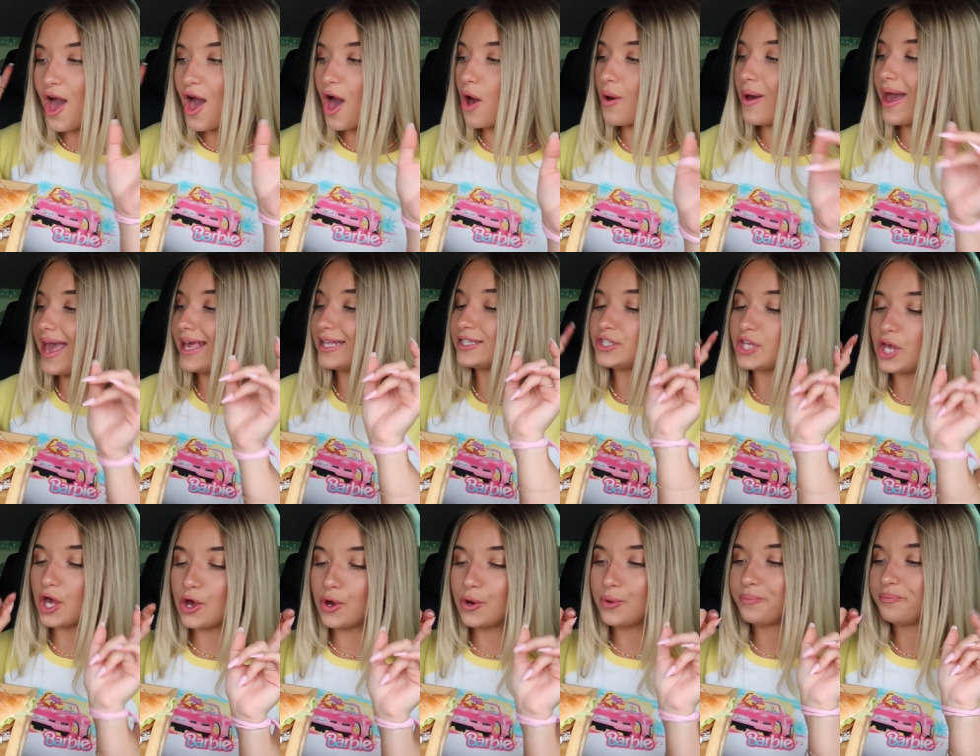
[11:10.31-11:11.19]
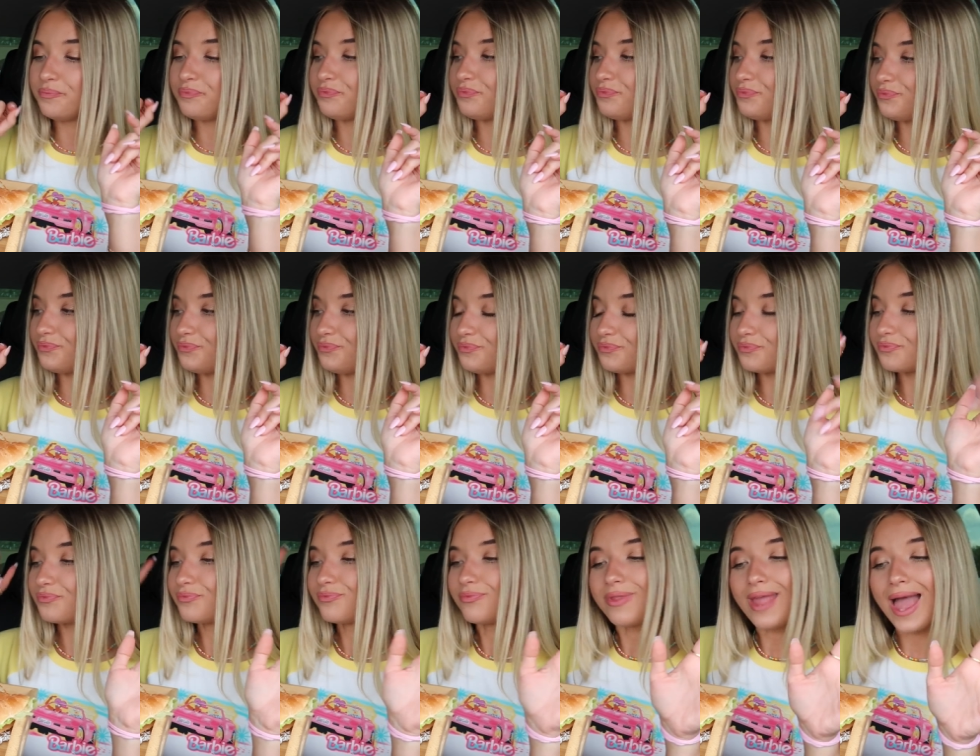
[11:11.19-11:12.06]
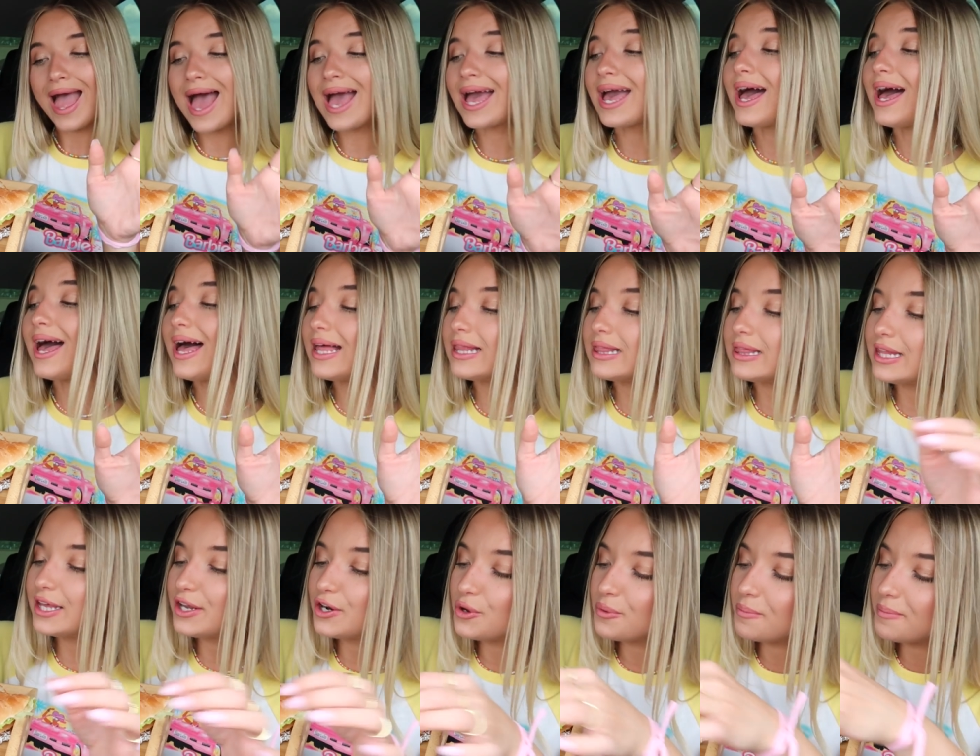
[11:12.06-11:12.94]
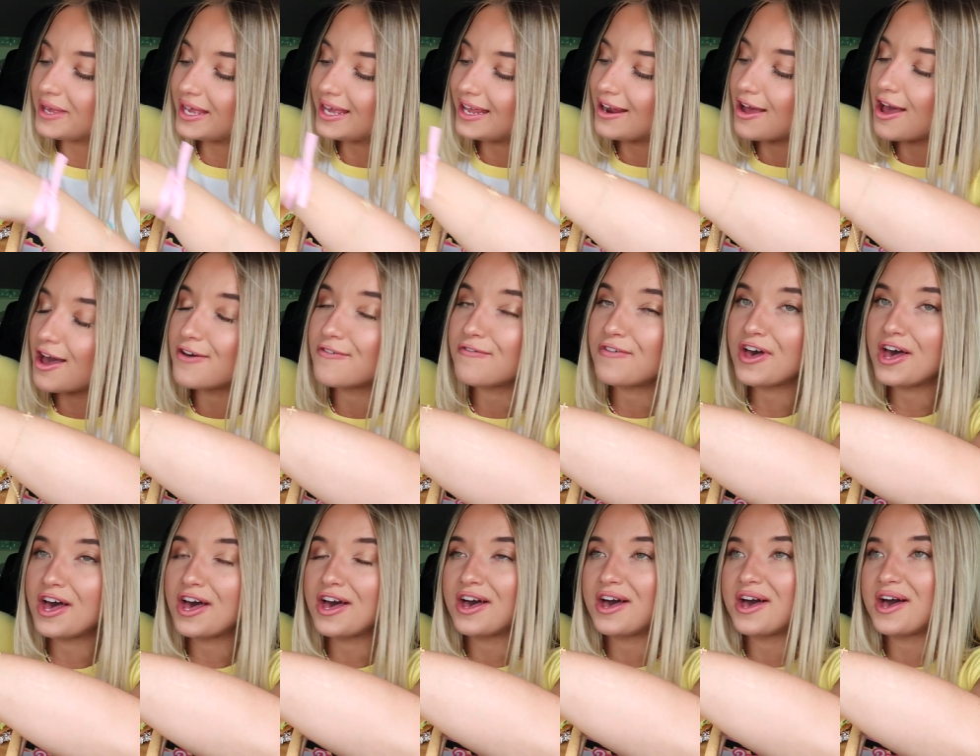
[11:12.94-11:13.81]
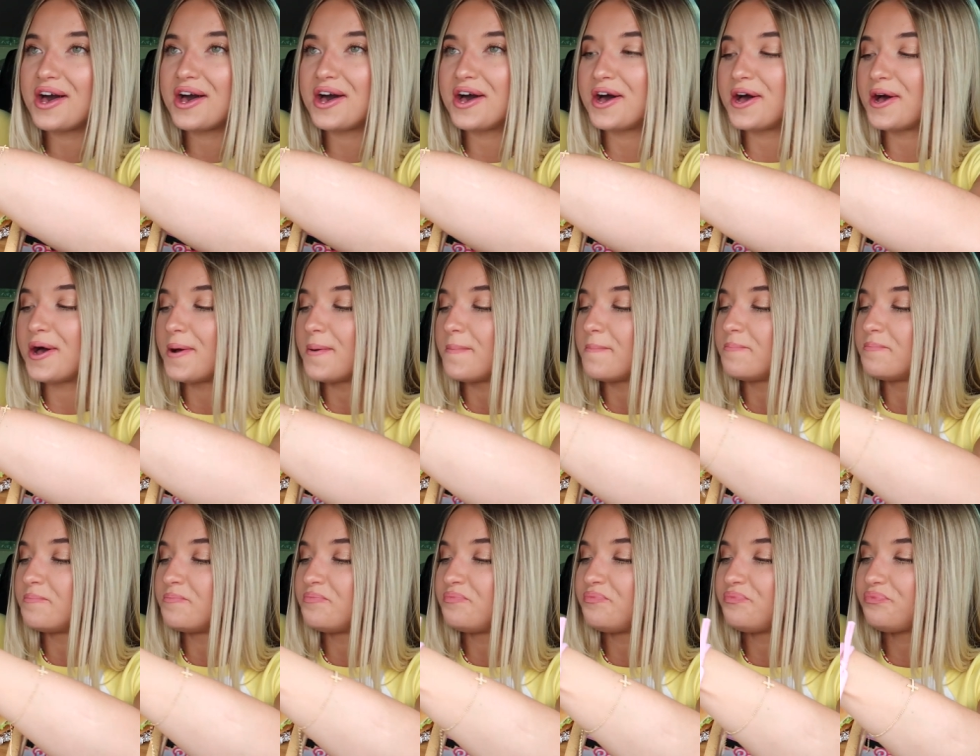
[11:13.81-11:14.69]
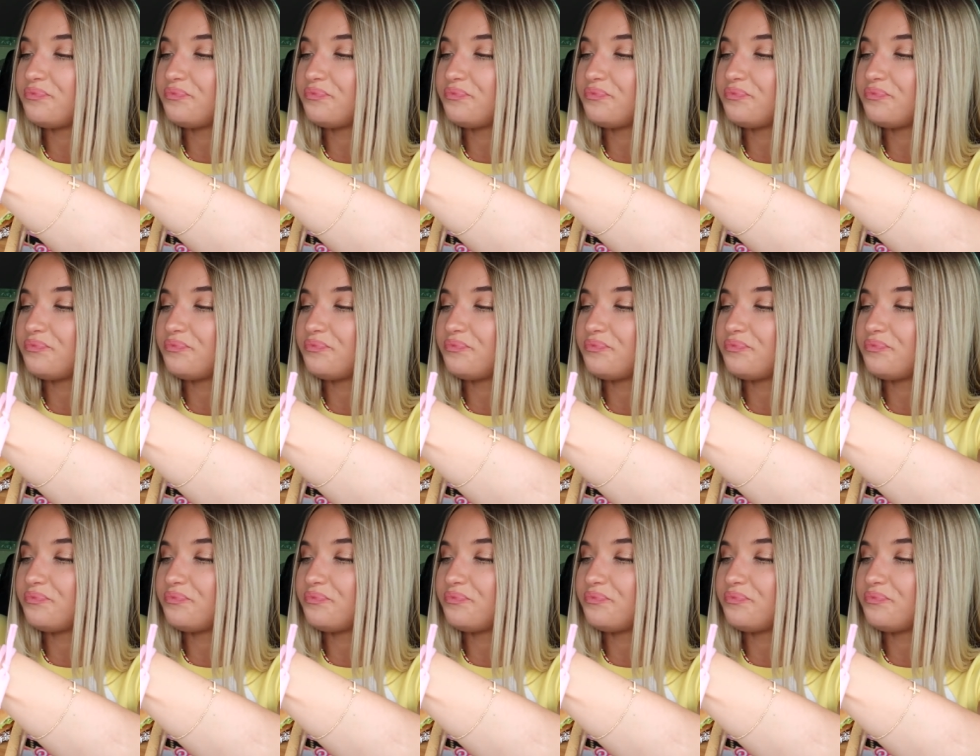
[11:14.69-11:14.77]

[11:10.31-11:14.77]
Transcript: Okay, so I got a little bit of a,